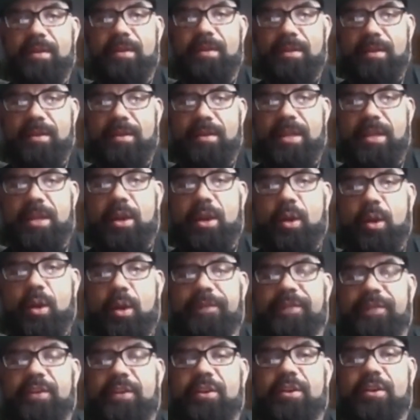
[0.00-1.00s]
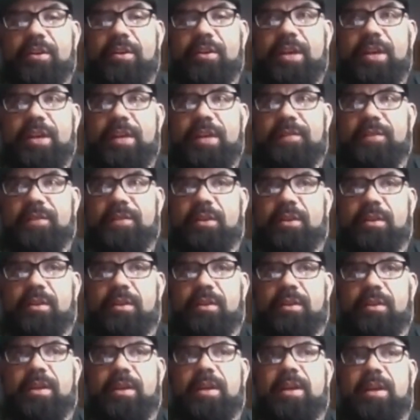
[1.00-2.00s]
if you're
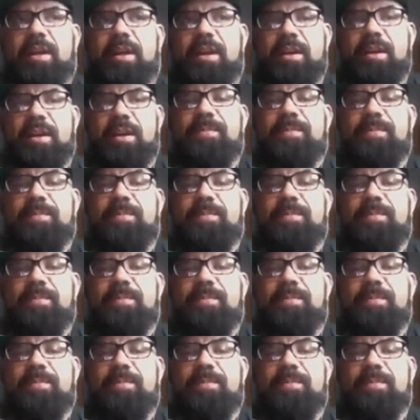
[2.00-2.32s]
going to